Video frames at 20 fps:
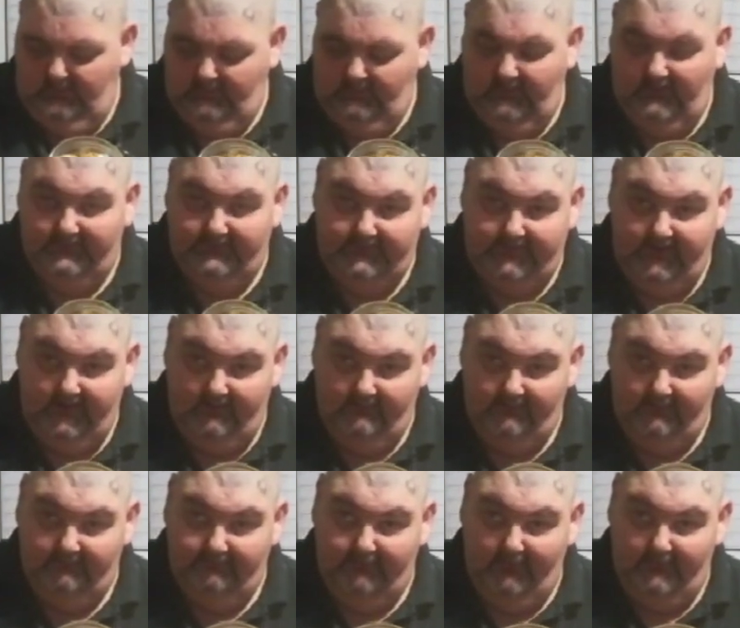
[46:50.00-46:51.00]
Let the
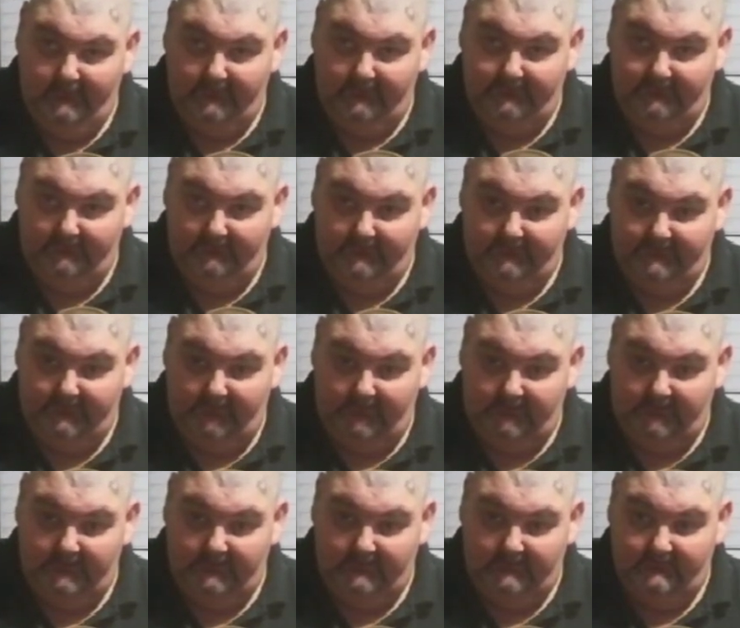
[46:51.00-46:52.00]
camera focus for a
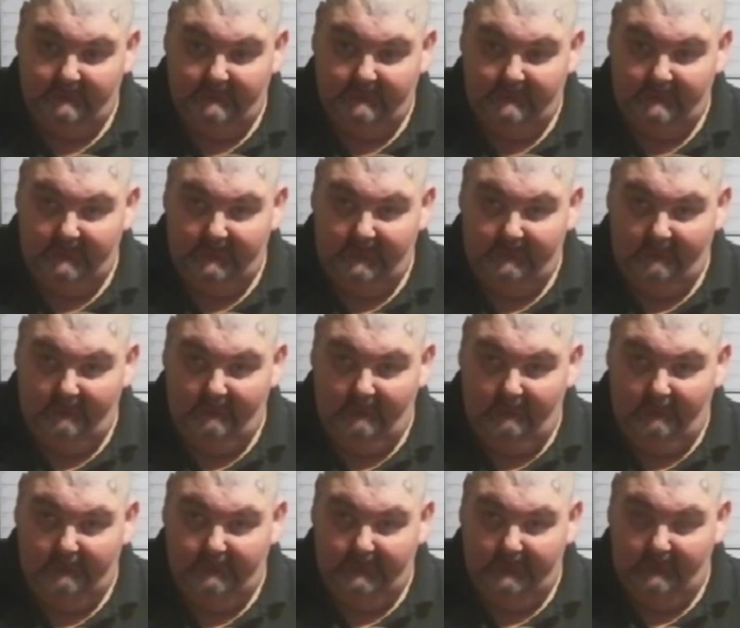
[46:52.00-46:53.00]
second, because usually I don't
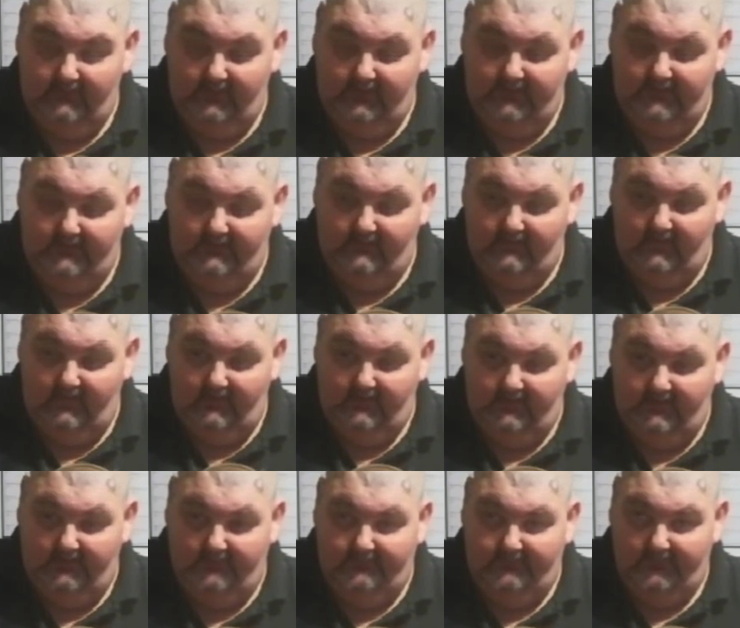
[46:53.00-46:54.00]
hold it right here long
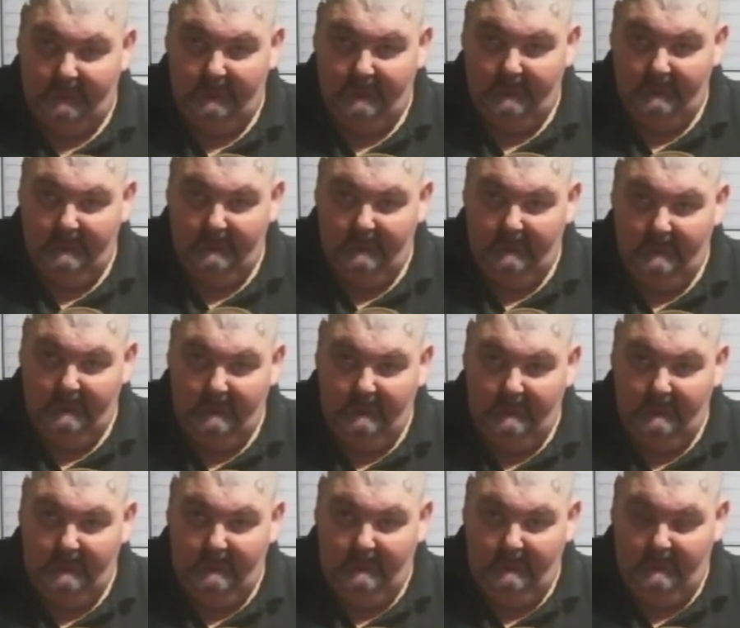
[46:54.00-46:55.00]
enough.
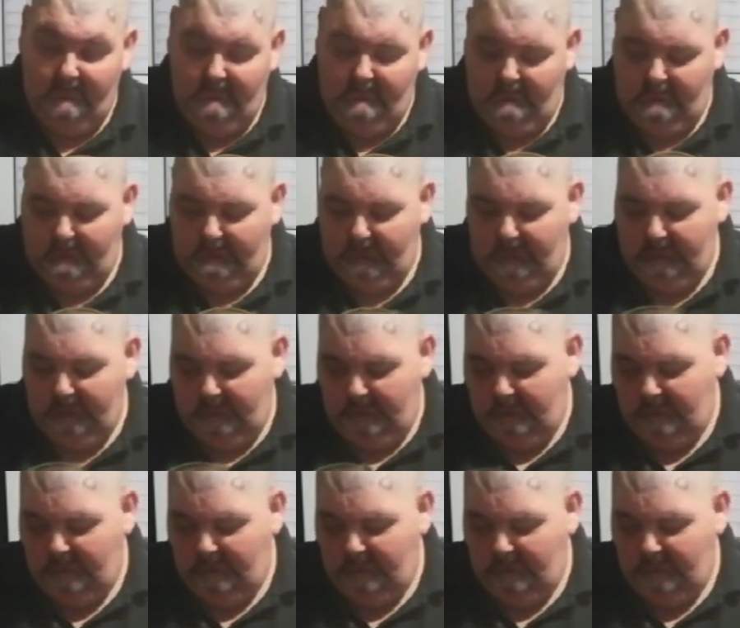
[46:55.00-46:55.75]
Okay.